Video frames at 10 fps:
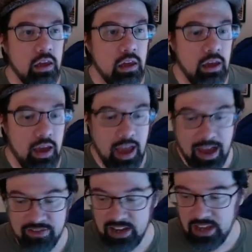
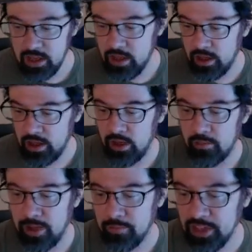have any.
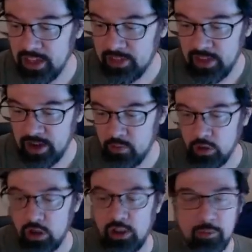I'm thinking that I will
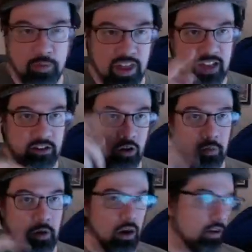clip that little
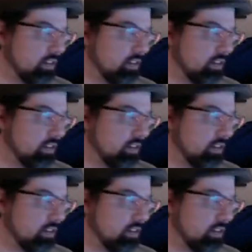part that I